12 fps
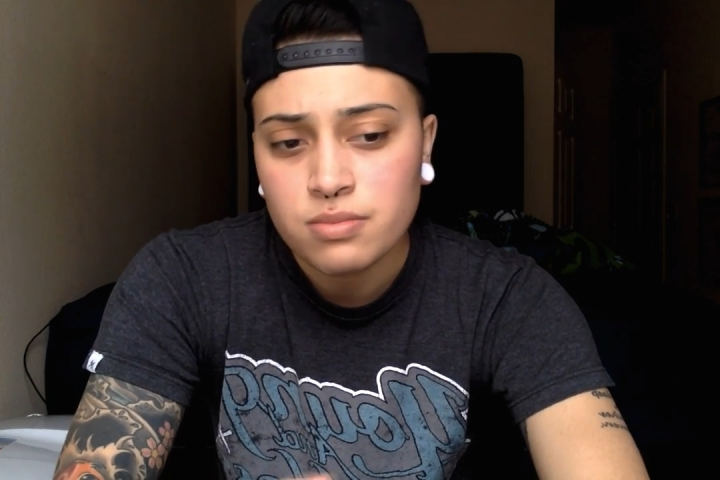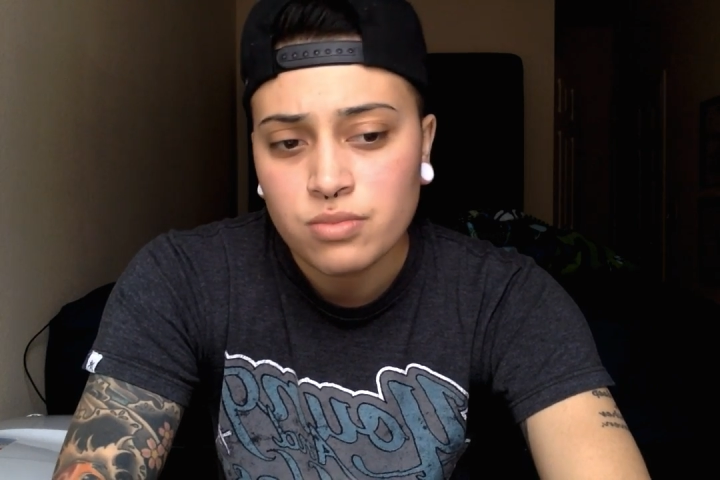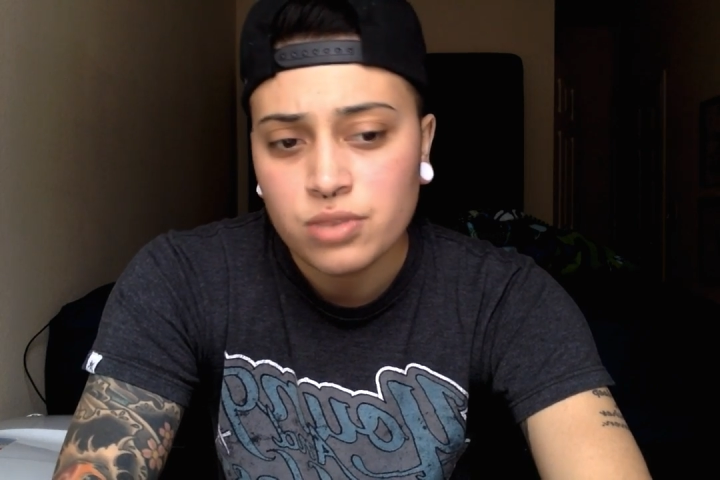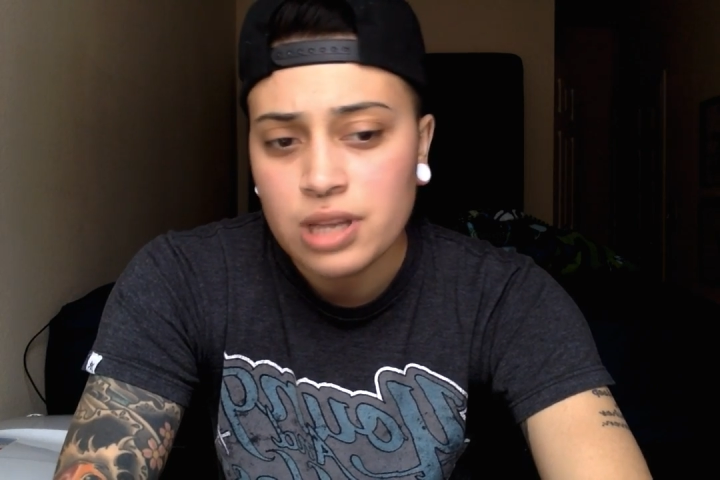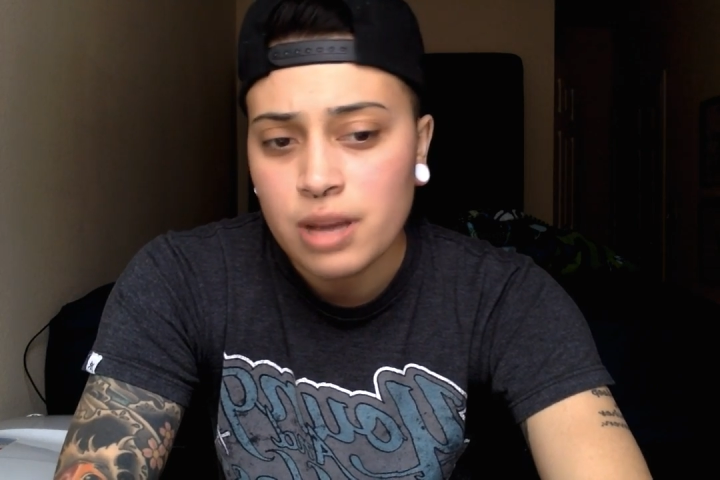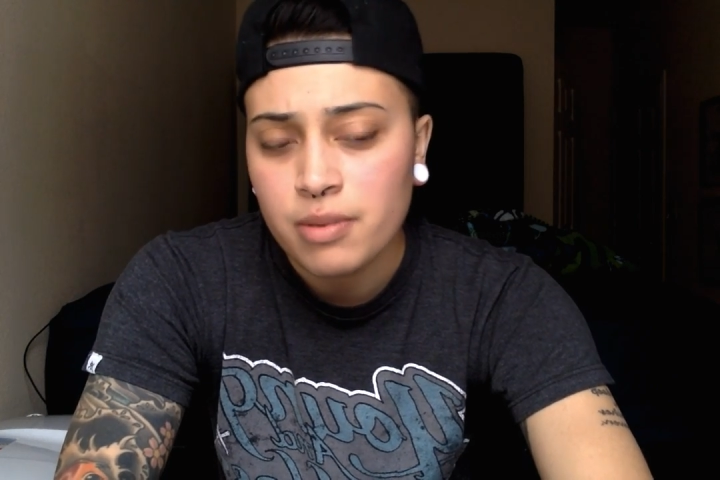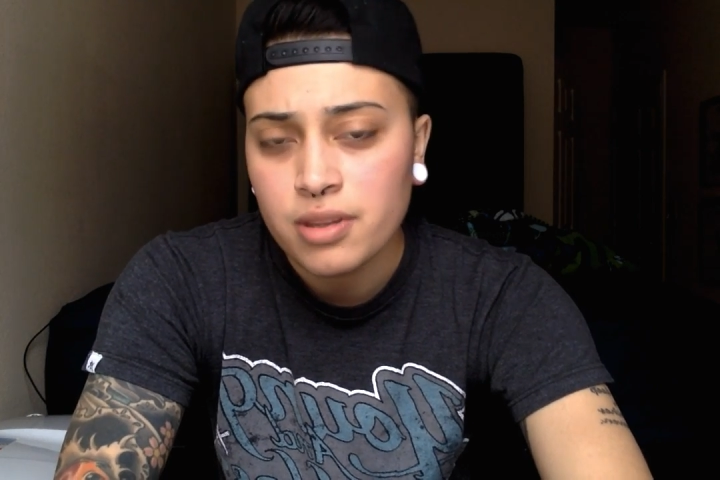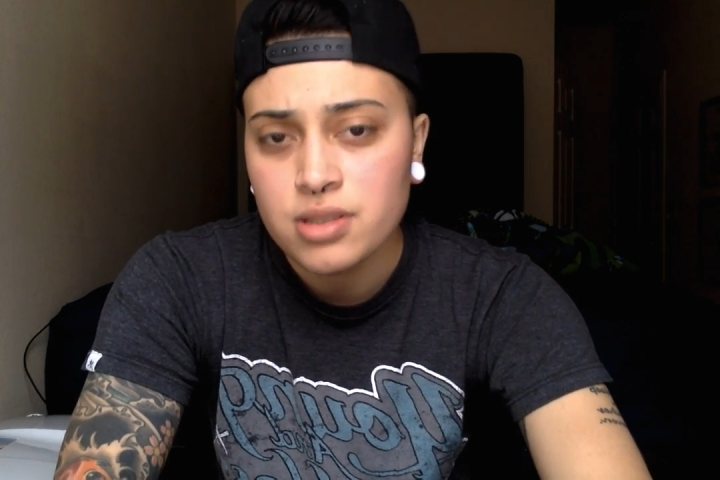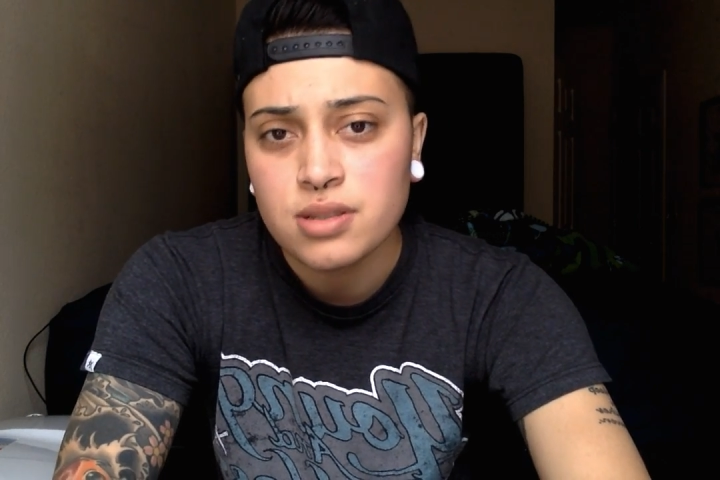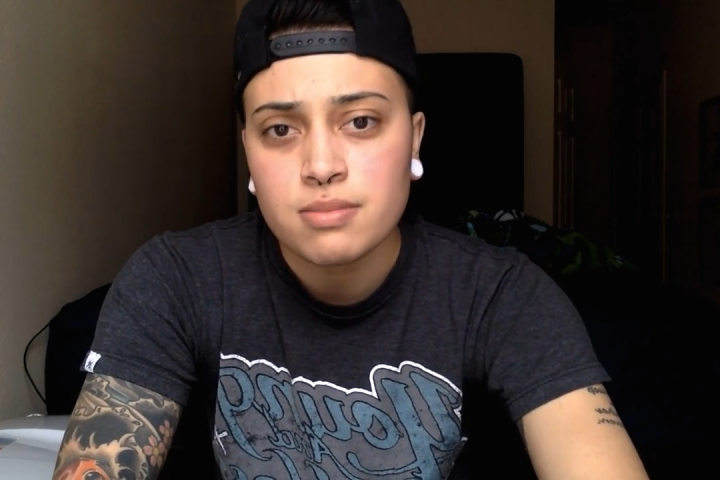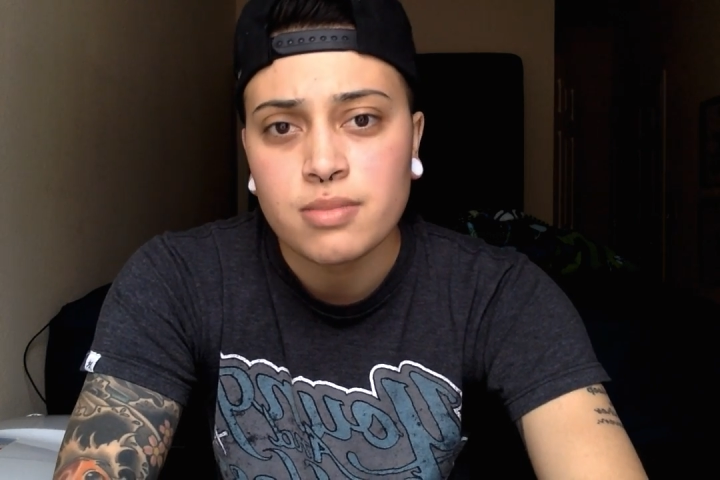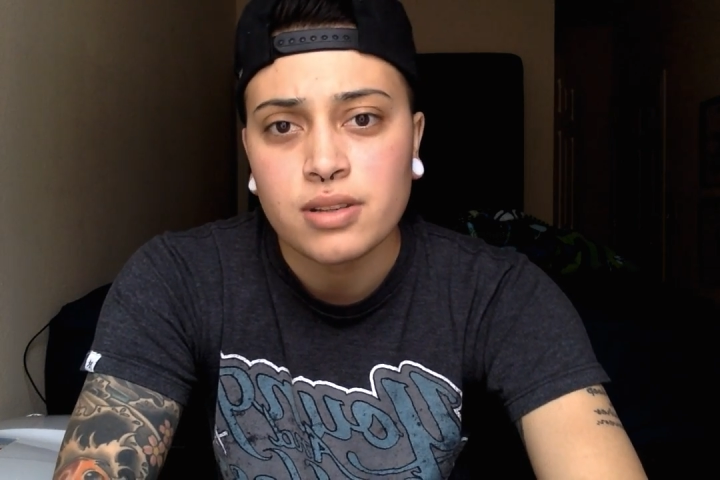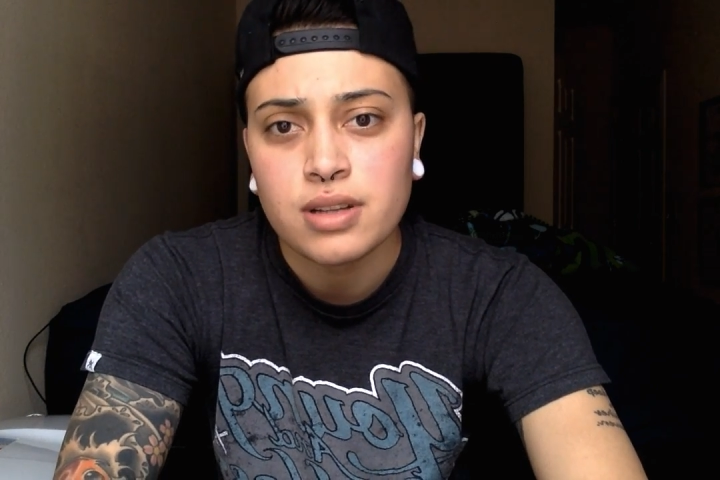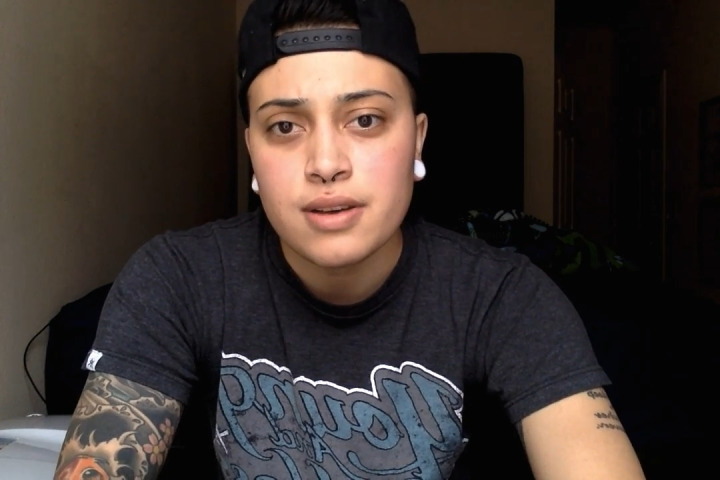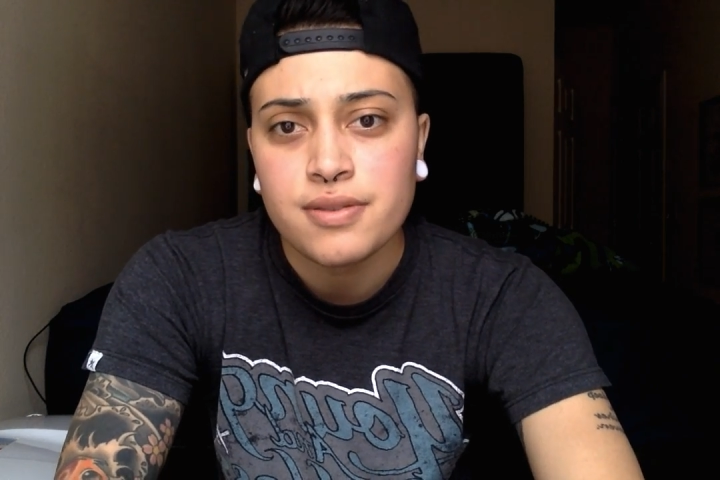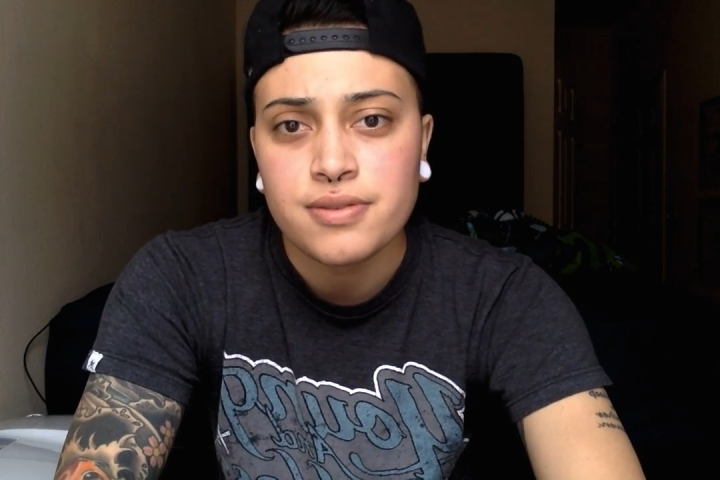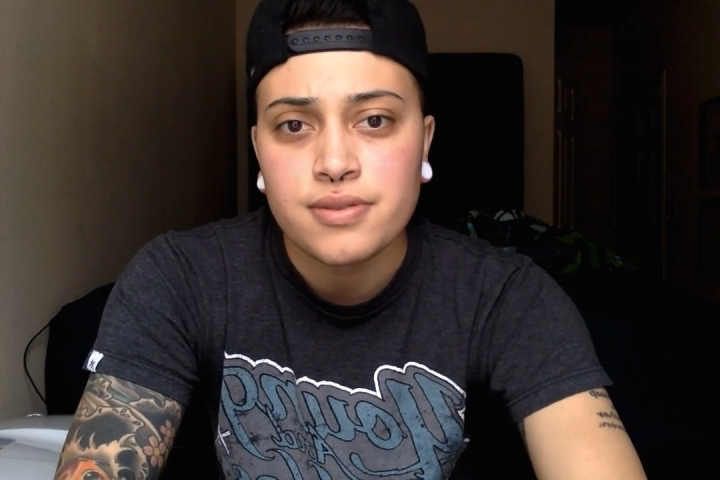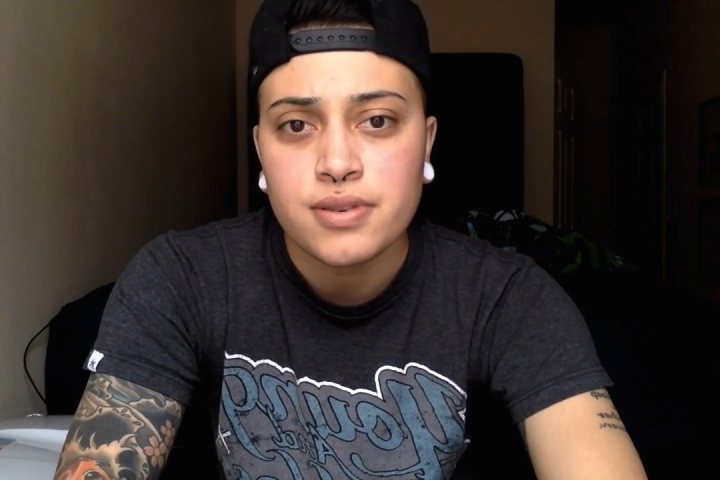Really happy that she's in my life.